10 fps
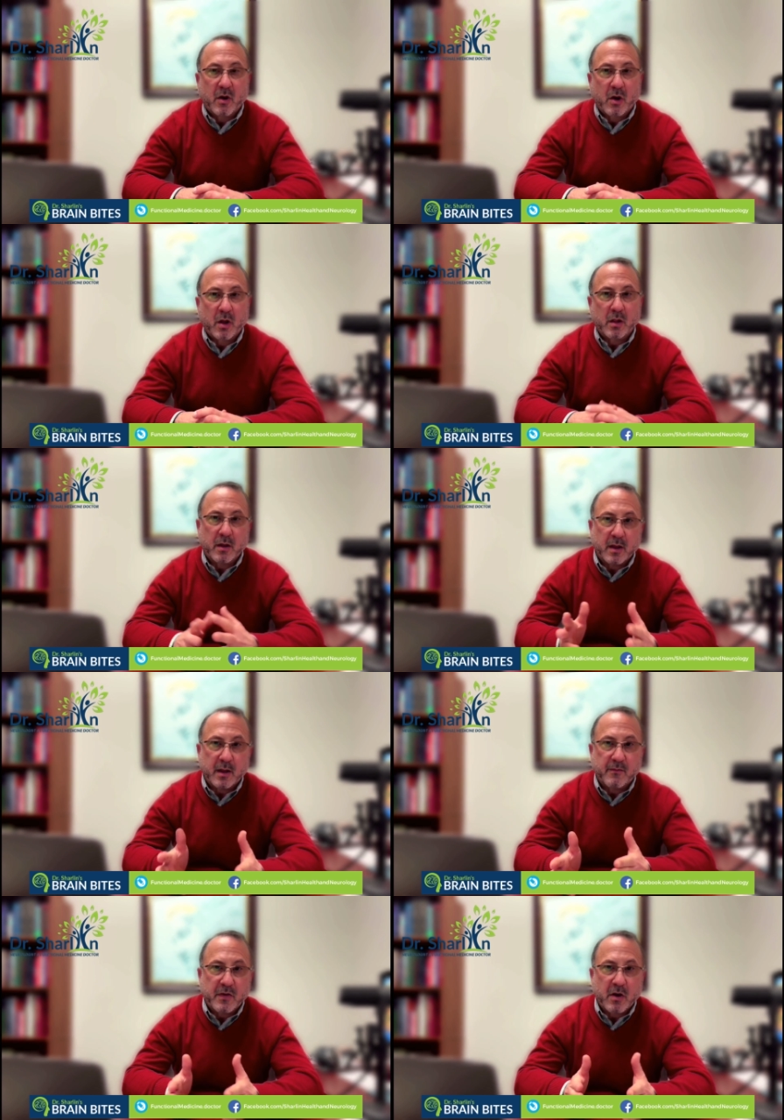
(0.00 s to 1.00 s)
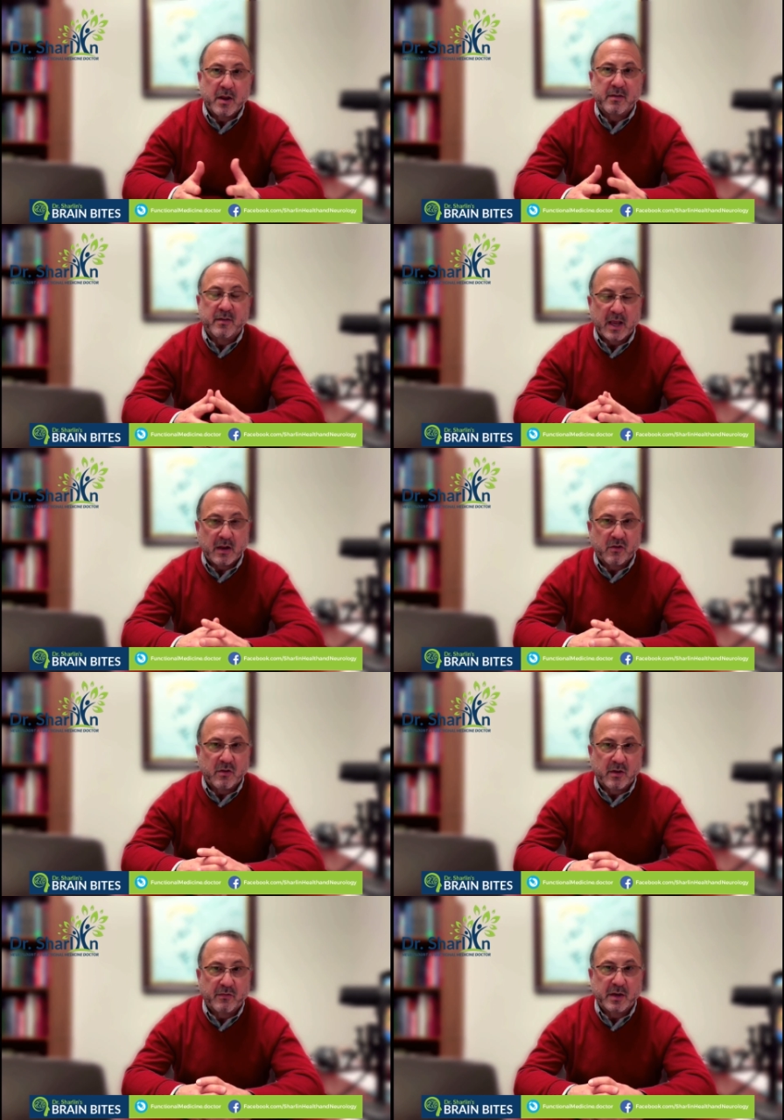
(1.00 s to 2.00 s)
all in various
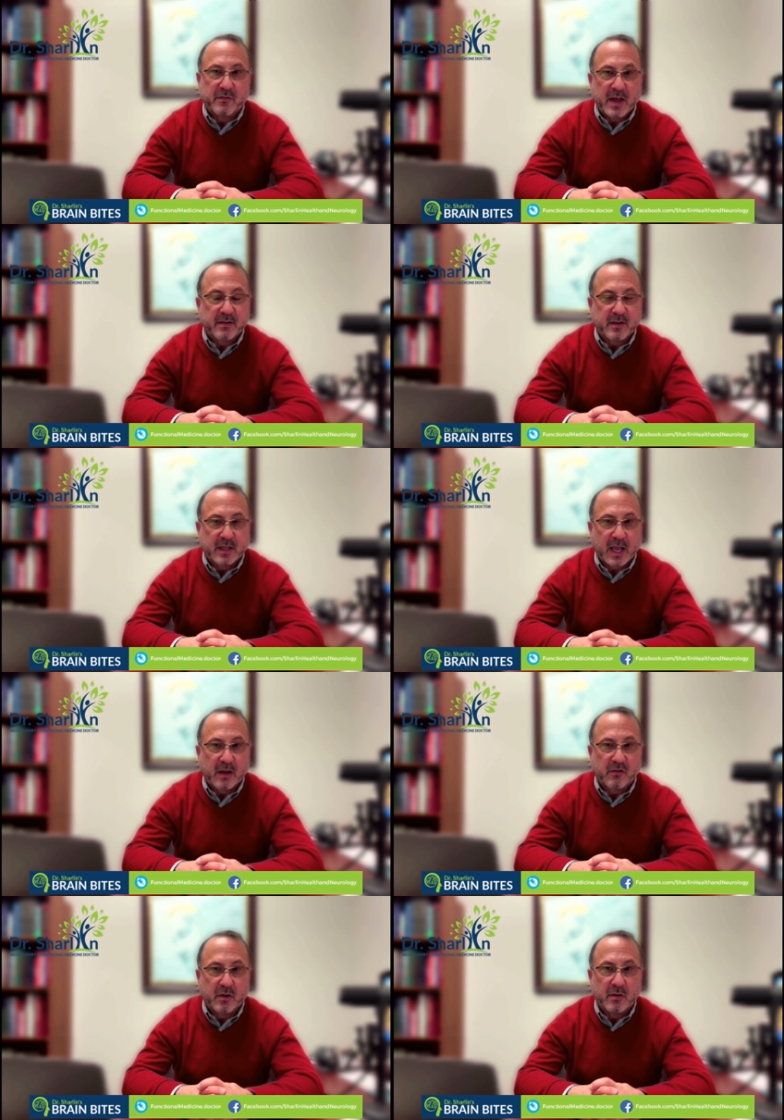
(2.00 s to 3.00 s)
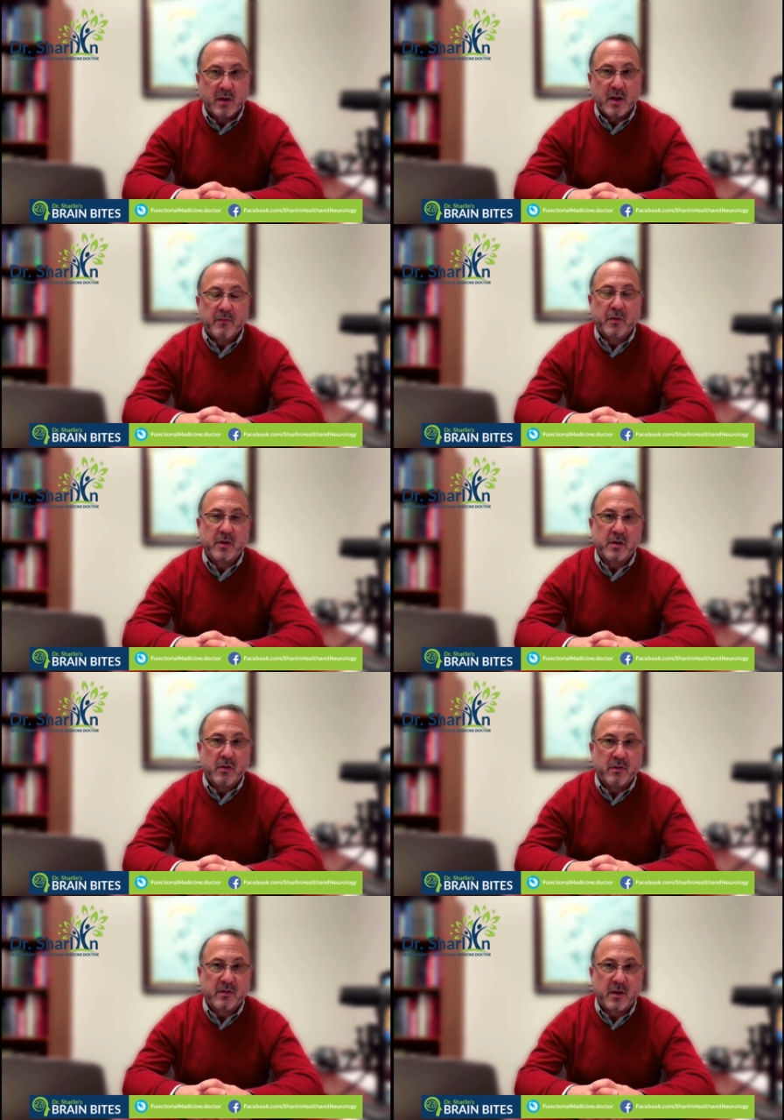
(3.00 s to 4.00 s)
stages of investigation for the
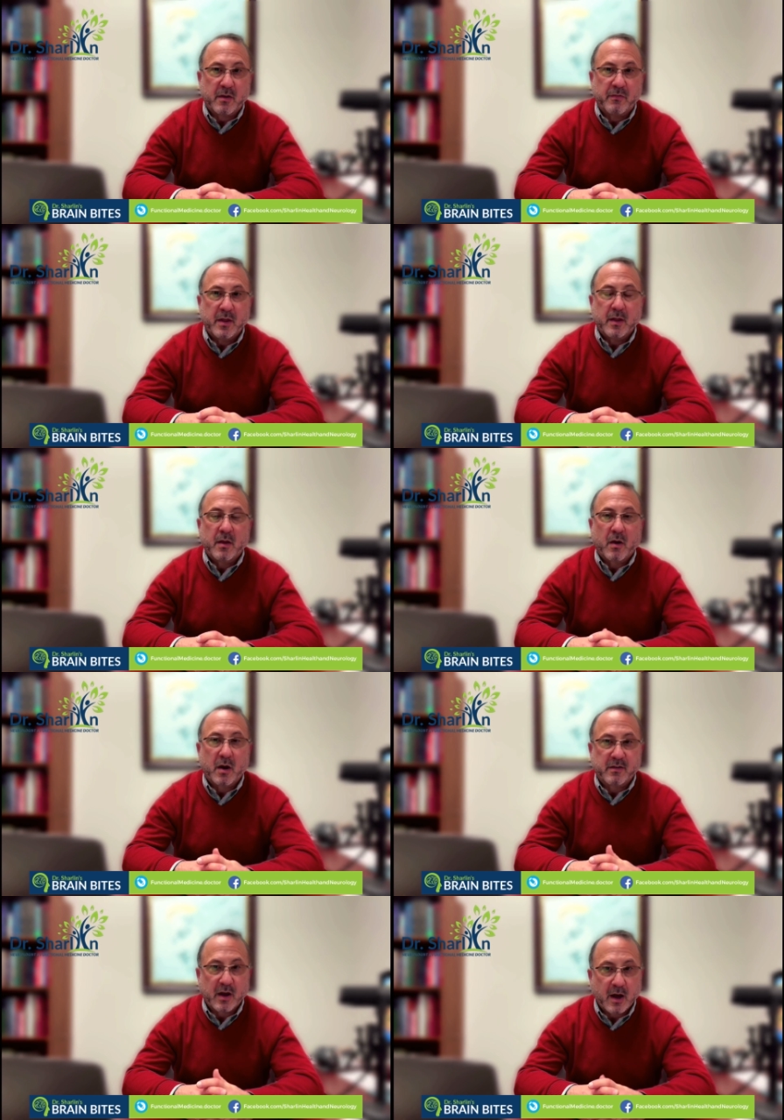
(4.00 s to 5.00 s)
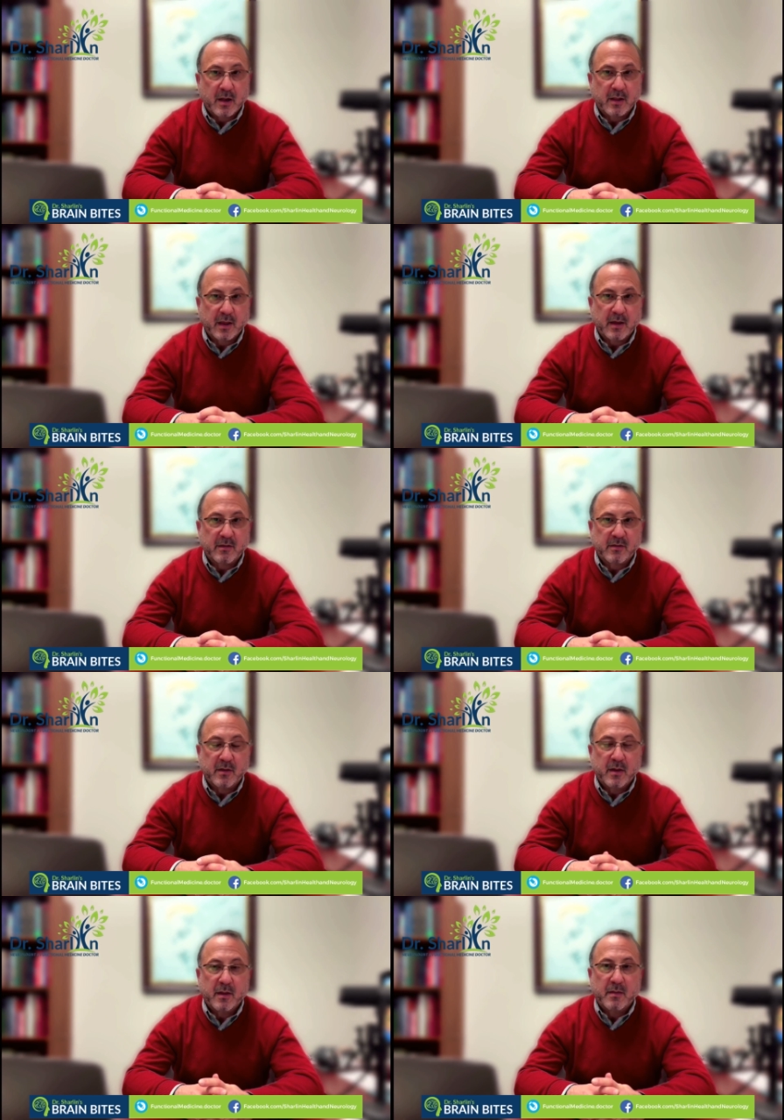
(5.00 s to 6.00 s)
use of
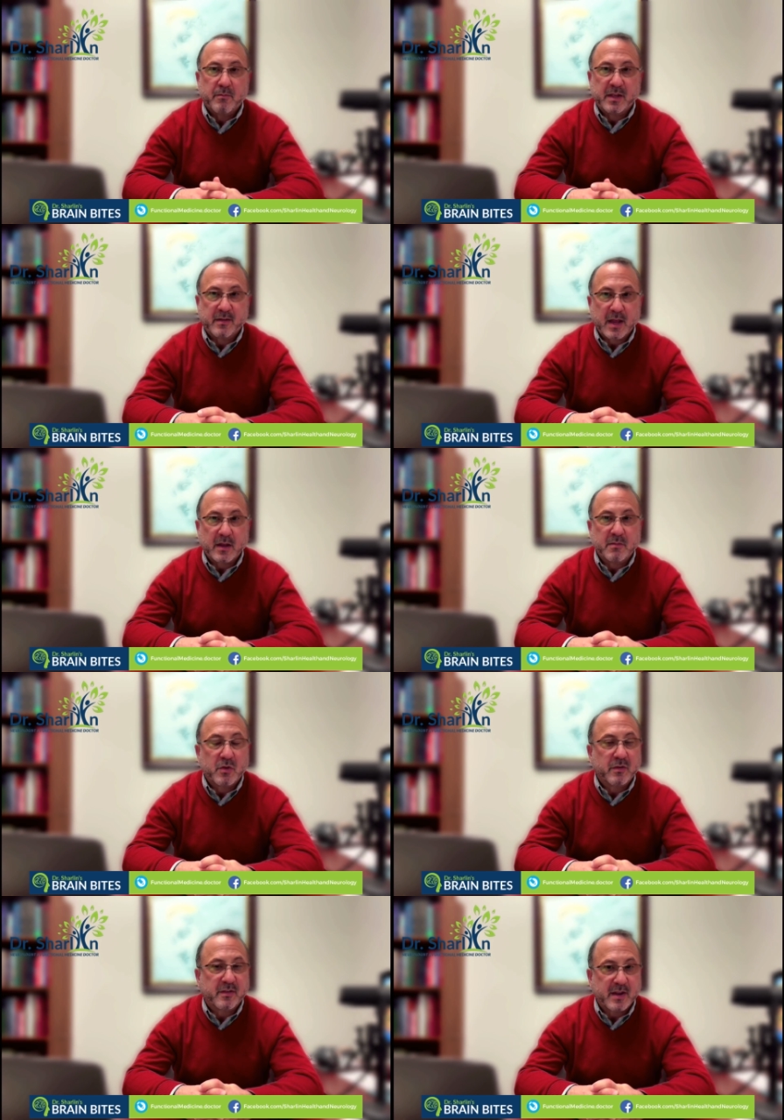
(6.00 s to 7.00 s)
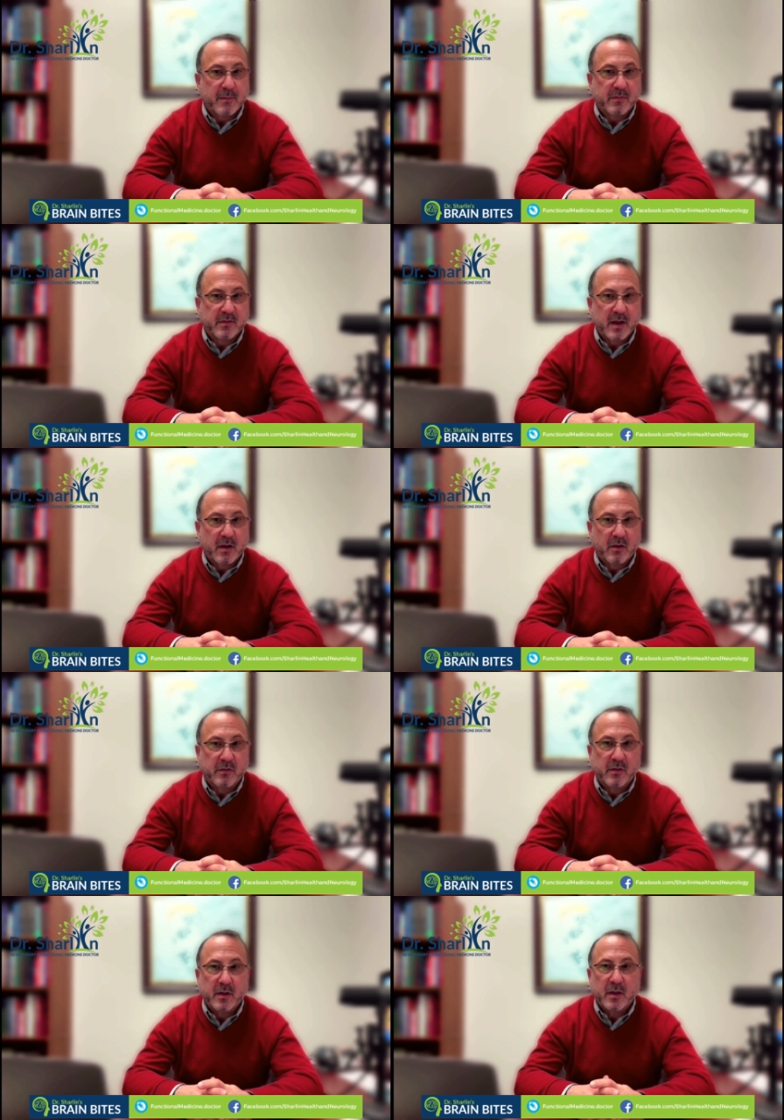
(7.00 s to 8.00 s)
autologous mesenchymal stem
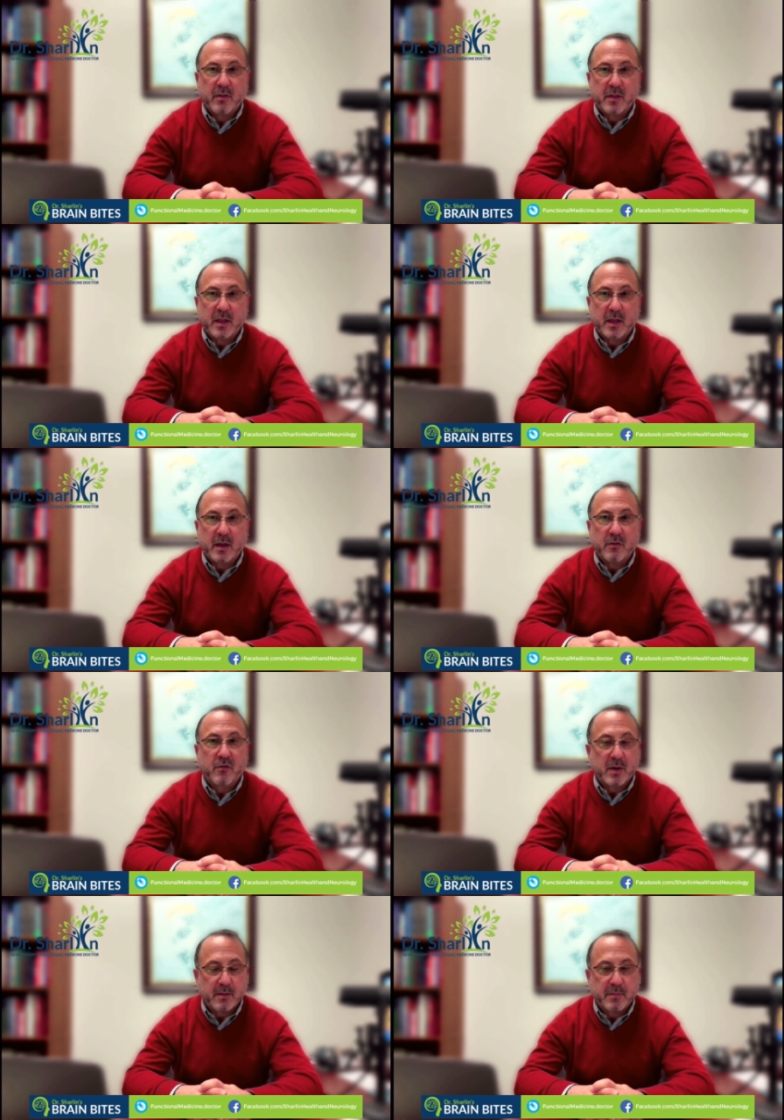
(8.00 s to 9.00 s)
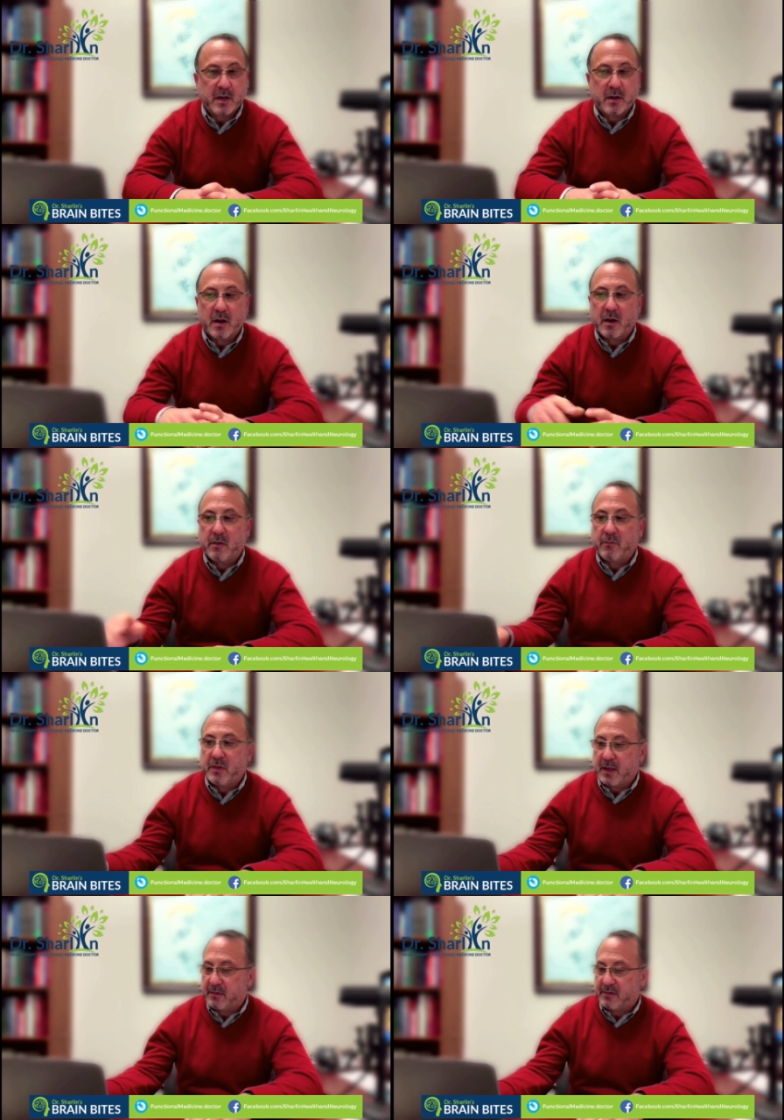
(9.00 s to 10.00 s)
cells in the treatment
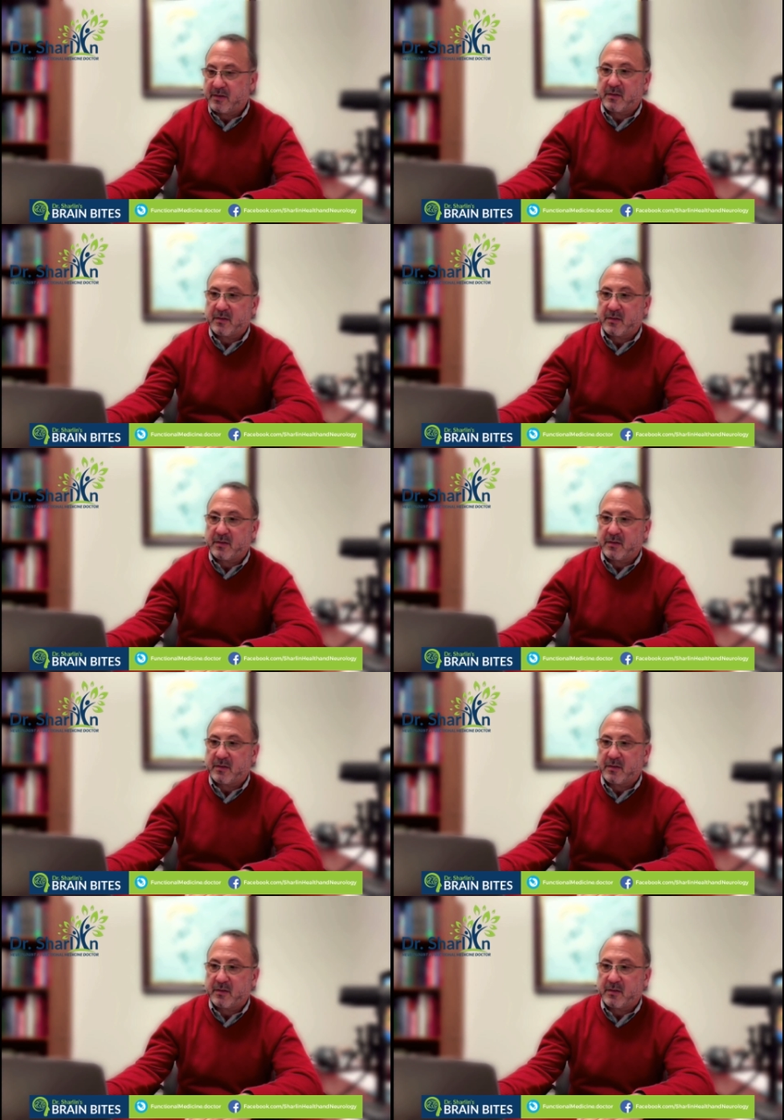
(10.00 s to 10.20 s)
of these